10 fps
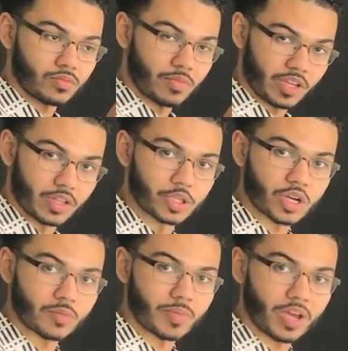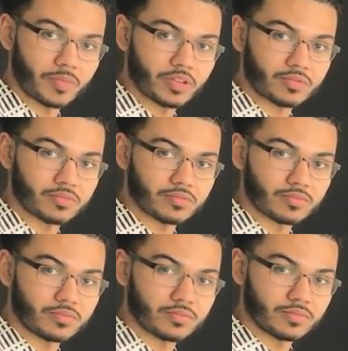Make the chunk payment.
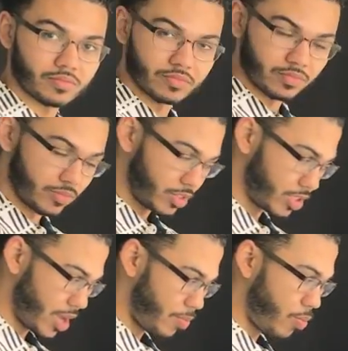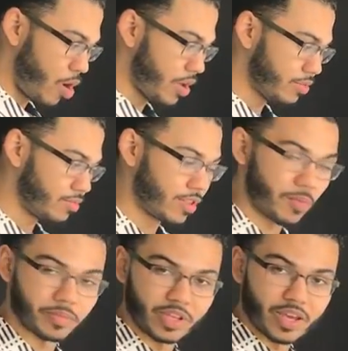Step one,
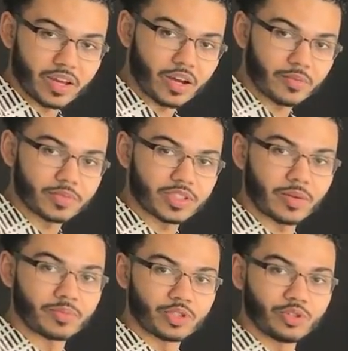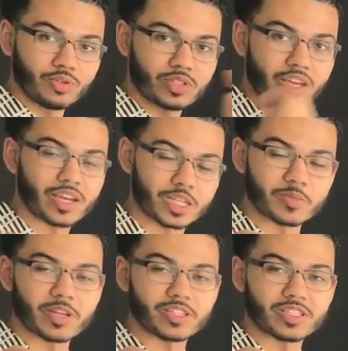dump the income. Step two, take
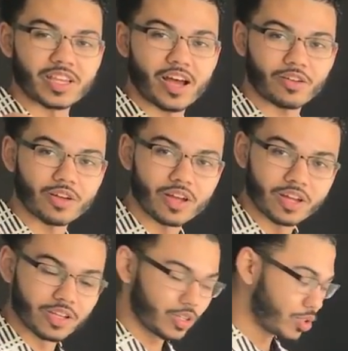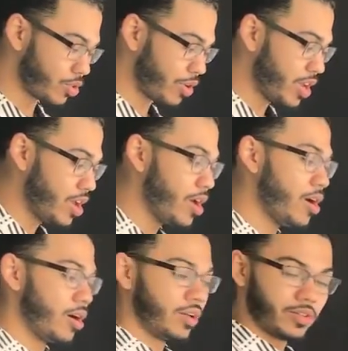expenses out. Three,
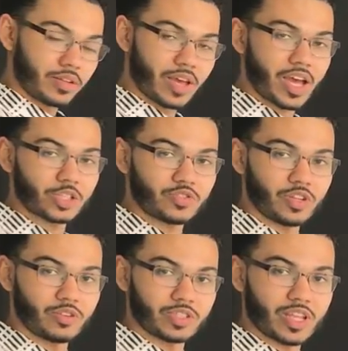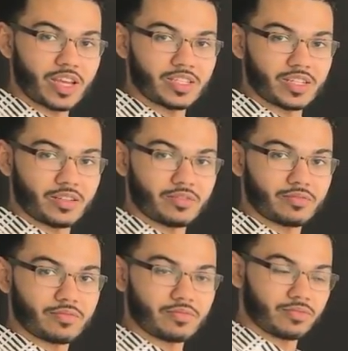cash flow stays in.
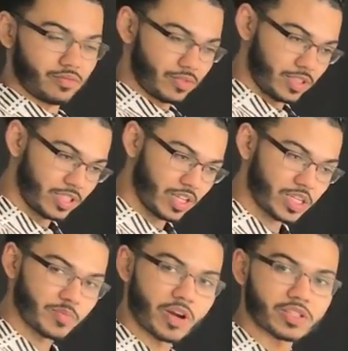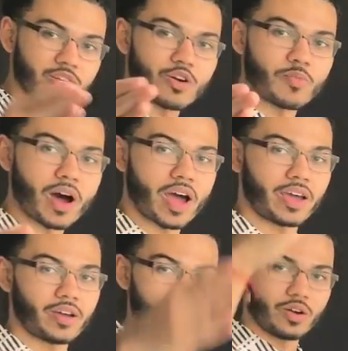Six months go
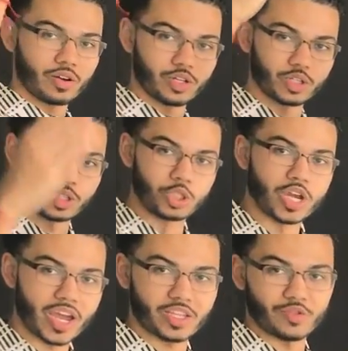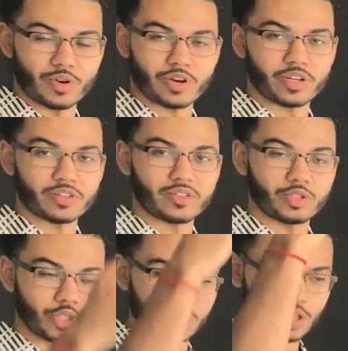by. January,
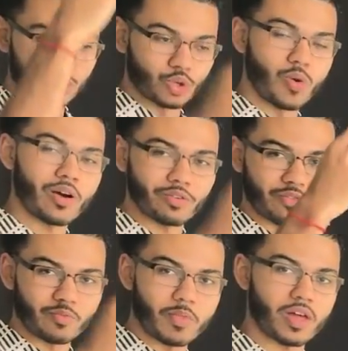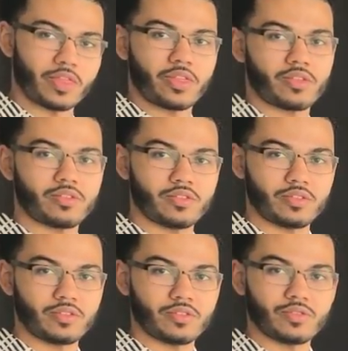which is the 12th month,
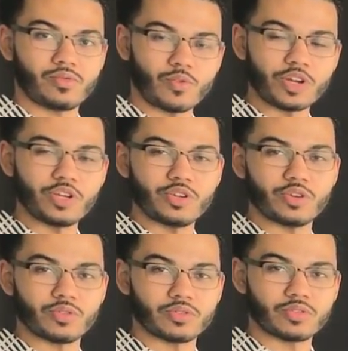what do you do?